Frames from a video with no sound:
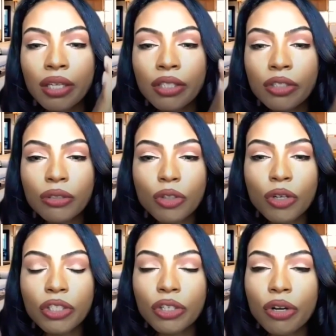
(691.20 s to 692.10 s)

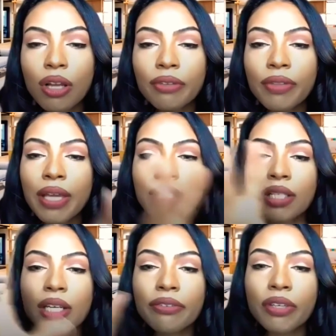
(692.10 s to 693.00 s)
structure, all of that
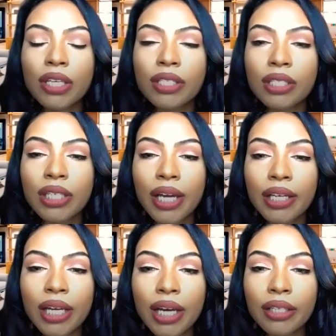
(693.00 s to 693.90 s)
stuff, is
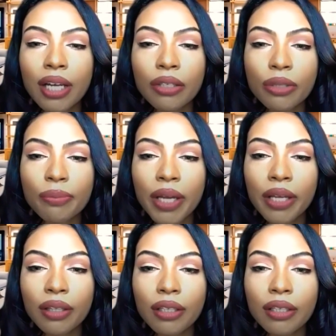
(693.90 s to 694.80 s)
$99 a month.